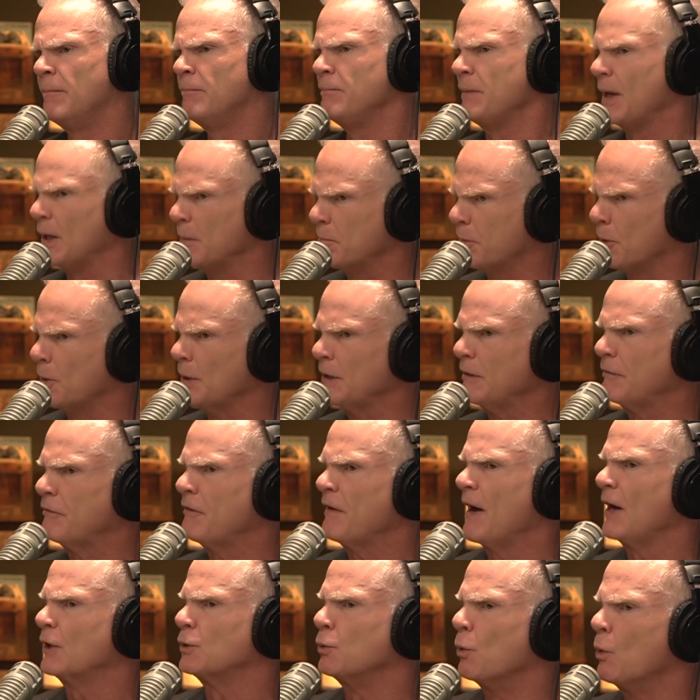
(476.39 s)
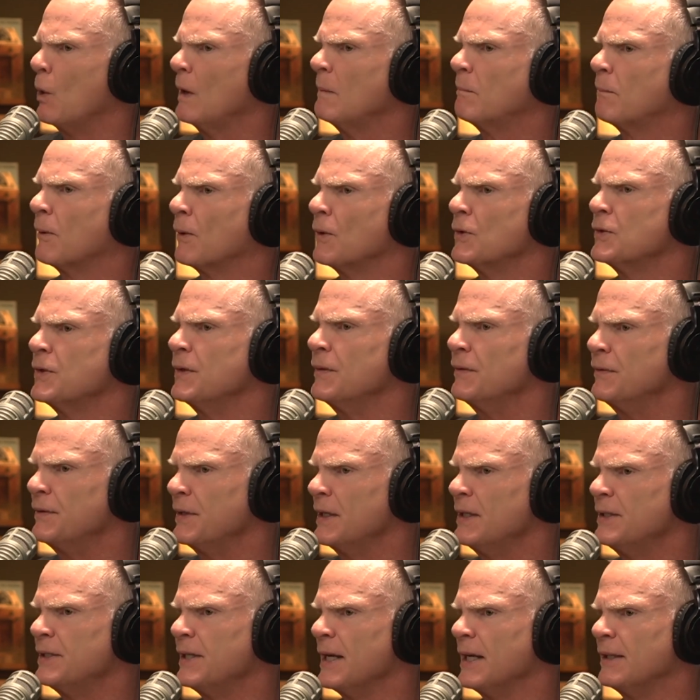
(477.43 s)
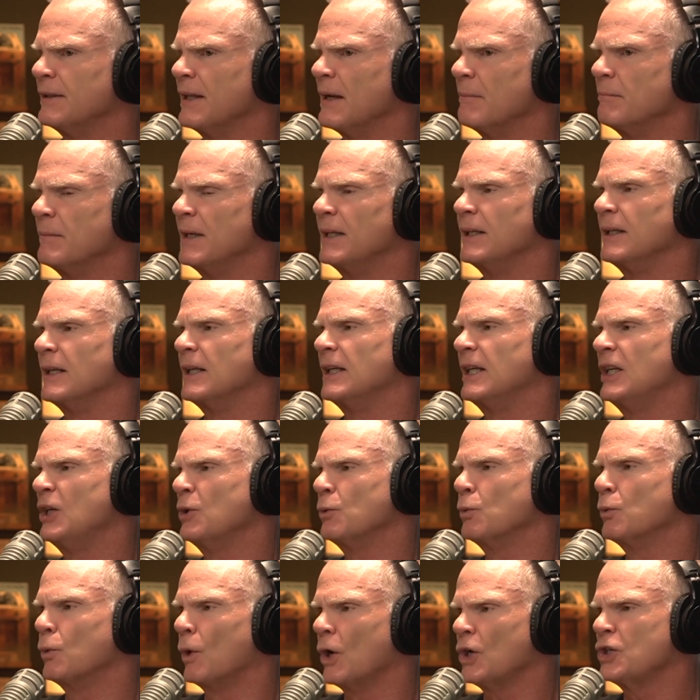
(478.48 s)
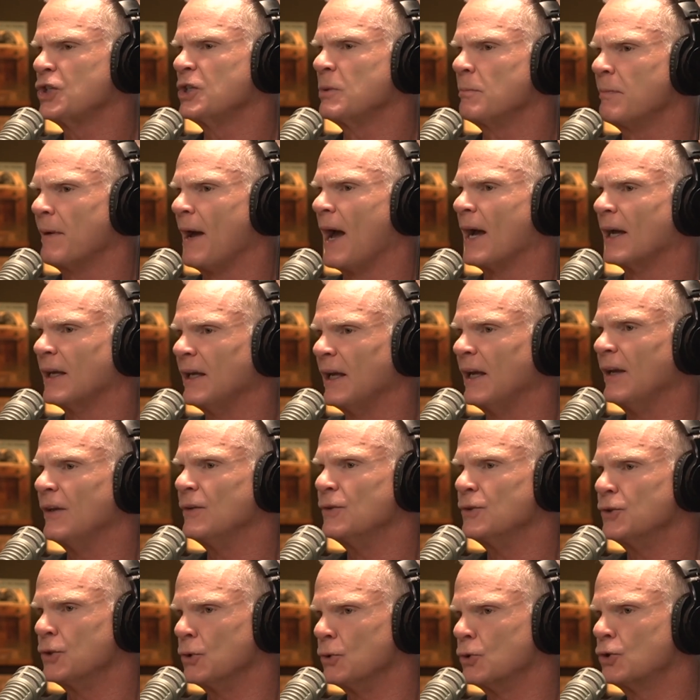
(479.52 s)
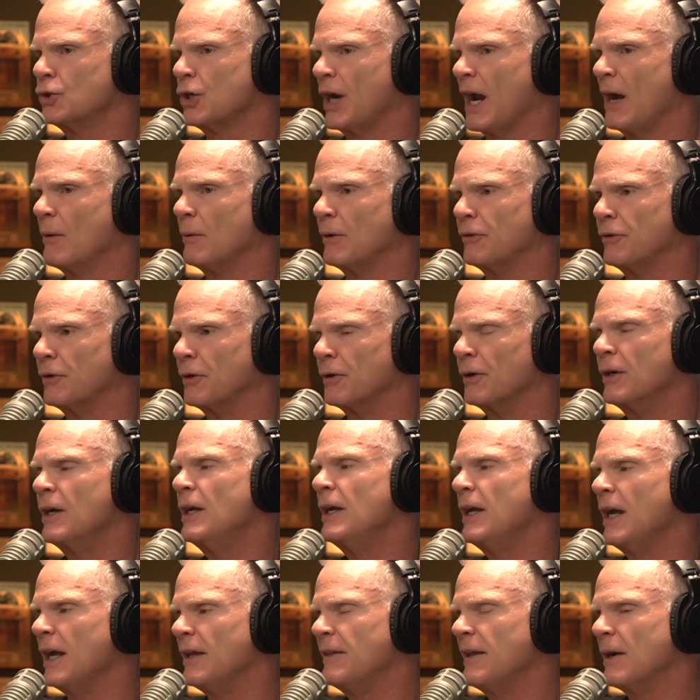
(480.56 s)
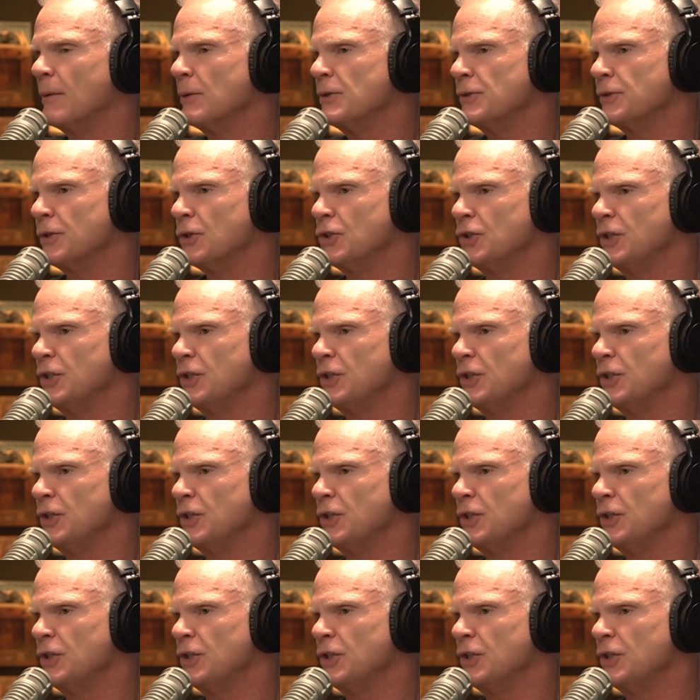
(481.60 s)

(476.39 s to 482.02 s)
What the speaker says: Now, in point of fact, one person did take that meeting, and he rushed back in to chat with her, and that was the